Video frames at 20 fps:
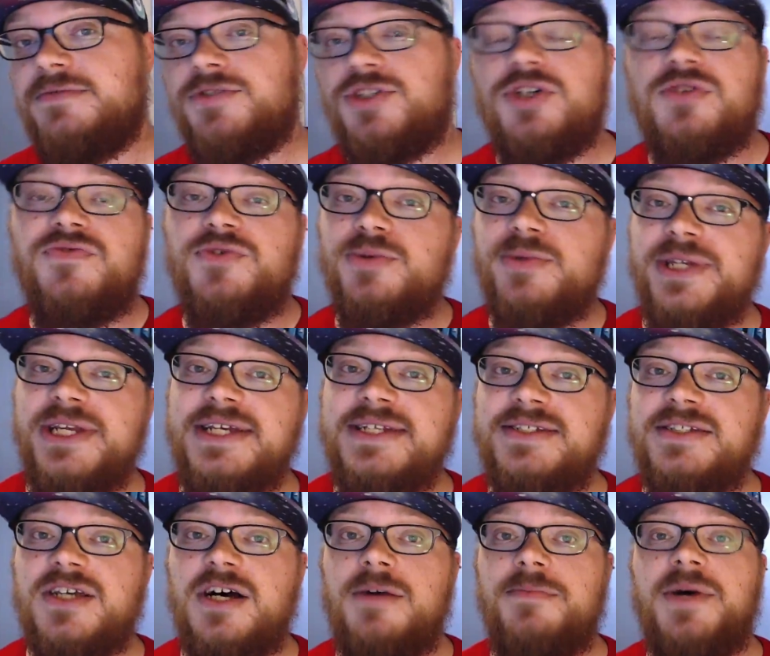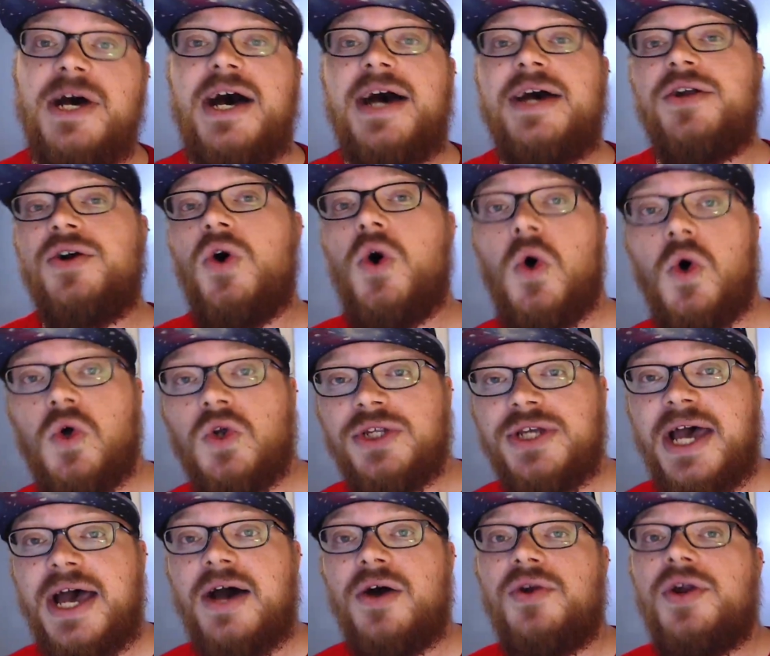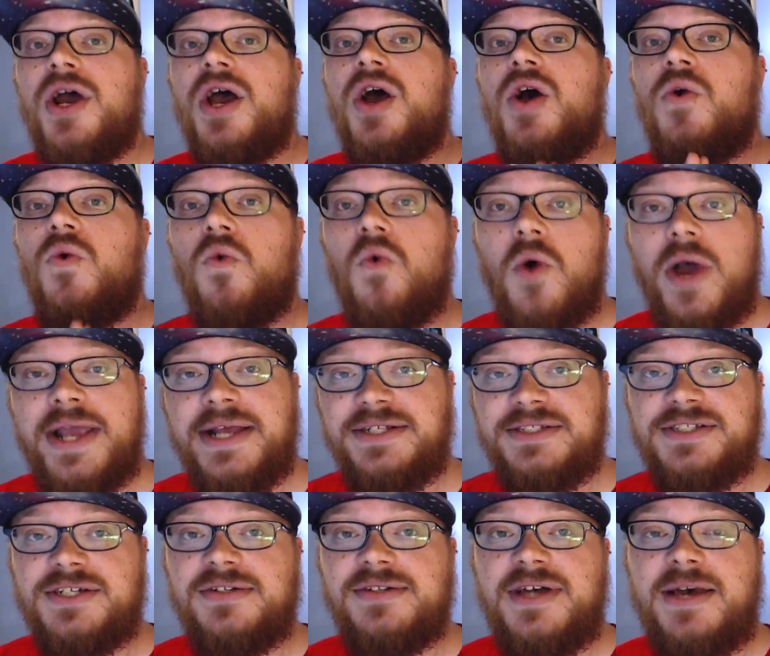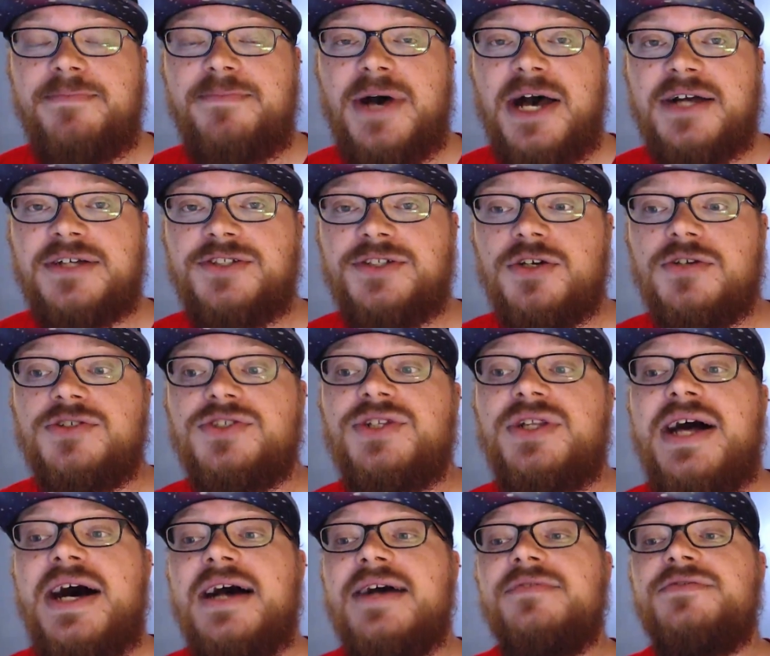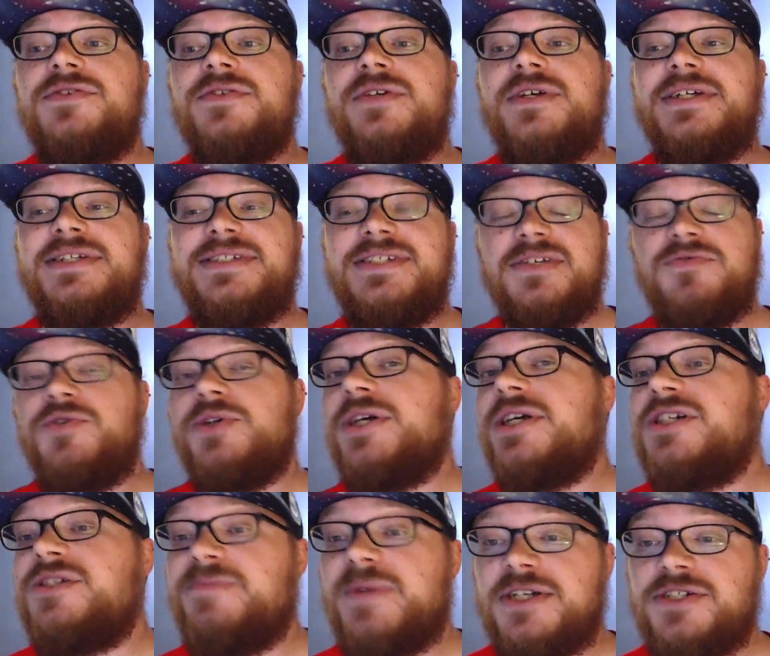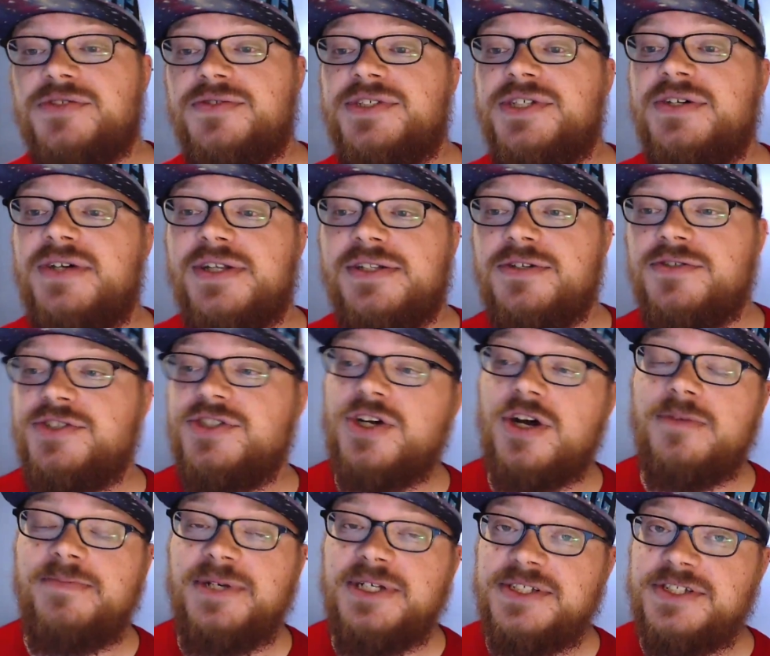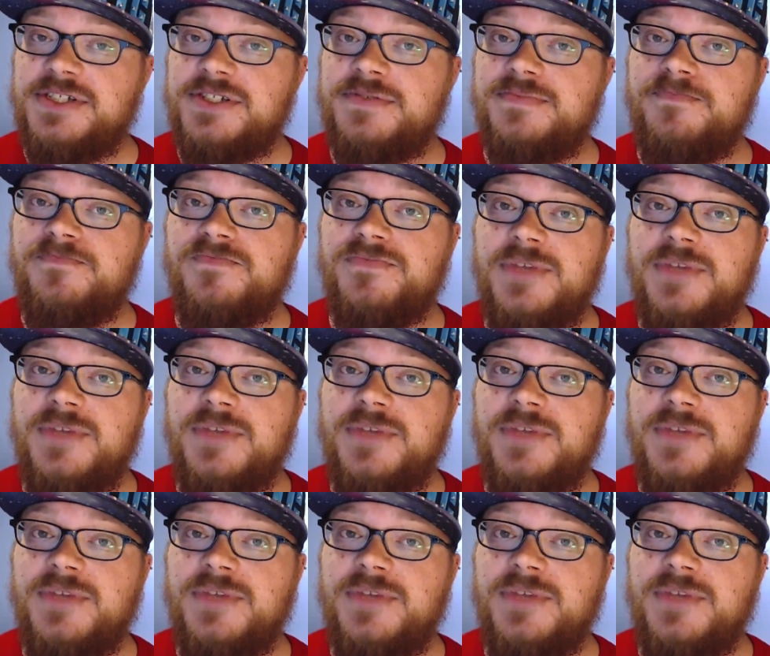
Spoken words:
So if you need some, I'd hold out, wait until that box goes live, and see if you can get a special deal on those star pieces.